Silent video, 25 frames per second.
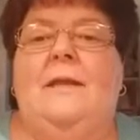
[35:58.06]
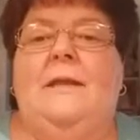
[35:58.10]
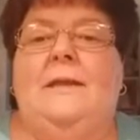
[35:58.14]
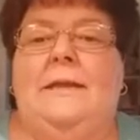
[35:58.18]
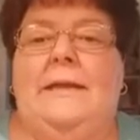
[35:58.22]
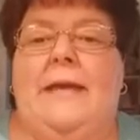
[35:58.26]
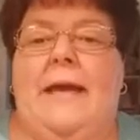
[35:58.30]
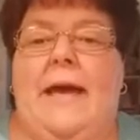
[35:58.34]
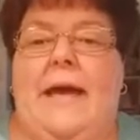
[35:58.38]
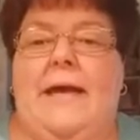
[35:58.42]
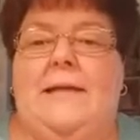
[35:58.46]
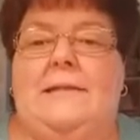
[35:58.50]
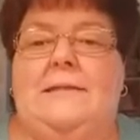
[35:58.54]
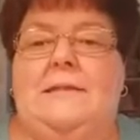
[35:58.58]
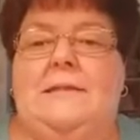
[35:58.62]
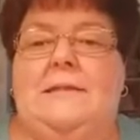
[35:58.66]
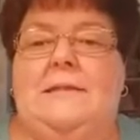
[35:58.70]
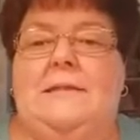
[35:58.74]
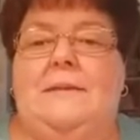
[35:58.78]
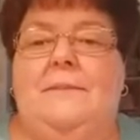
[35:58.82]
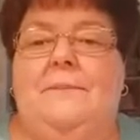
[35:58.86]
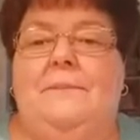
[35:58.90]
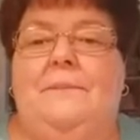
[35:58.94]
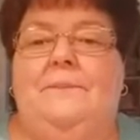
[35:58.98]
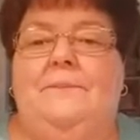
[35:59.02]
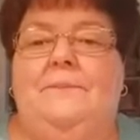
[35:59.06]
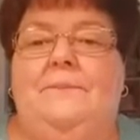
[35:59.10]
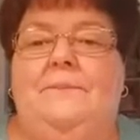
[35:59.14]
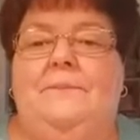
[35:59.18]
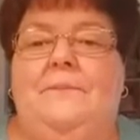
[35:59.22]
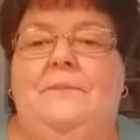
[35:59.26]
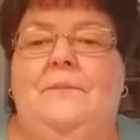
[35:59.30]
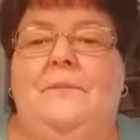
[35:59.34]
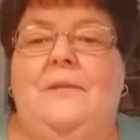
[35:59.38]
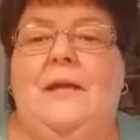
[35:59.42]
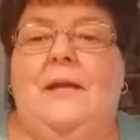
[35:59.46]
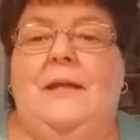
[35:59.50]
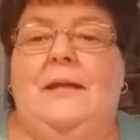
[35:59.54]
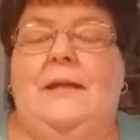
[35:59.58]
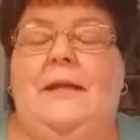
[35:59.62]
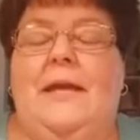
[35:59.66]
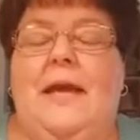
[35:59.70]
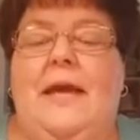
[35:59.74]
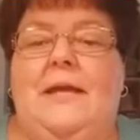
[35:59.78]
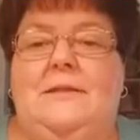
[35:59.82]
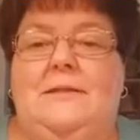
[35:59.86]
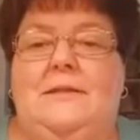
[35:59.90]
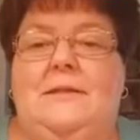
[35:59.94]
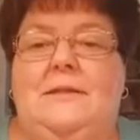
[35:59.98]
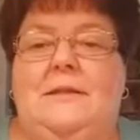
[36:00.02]
Yes.
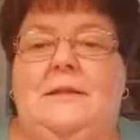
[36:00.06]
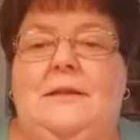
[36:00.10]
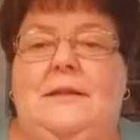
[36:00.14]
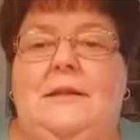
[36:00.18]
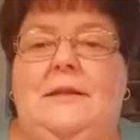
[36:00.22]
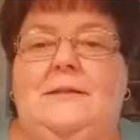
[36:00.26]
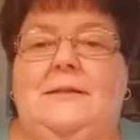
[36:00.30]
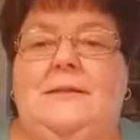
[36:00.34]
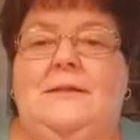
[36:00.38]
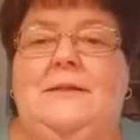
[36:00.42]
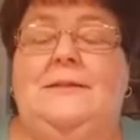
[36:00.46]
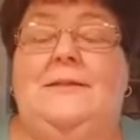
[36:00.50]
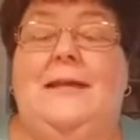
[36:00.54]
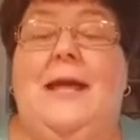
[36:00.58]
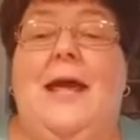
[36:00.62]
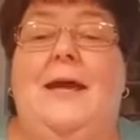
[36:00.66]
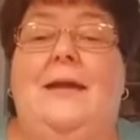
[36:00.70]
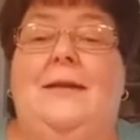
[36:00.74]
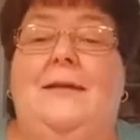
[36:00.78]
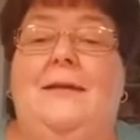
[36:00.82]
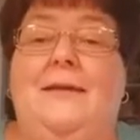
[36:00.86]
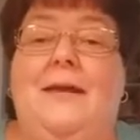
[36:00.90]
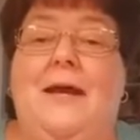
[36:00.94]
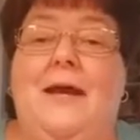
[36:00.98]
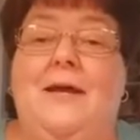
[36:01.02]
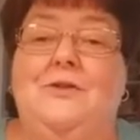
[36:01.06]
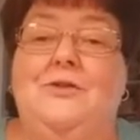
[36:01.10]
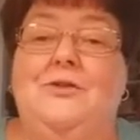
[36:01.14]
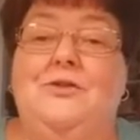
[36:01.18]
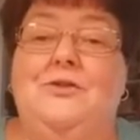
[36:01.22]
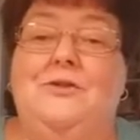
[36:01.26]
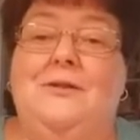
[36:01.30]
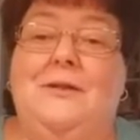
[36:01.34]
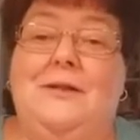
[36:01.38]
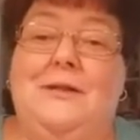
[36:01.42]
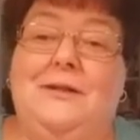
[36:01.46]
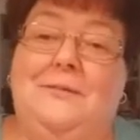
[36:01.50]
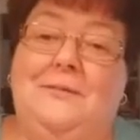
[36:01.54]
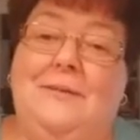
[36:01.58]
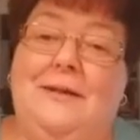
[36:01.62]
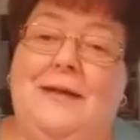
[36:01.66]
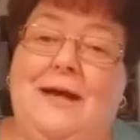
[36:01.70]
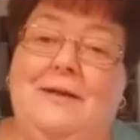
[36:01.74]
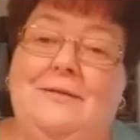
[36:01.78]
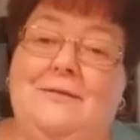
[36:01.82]
Yes, Denise. Is that yes, you're going to be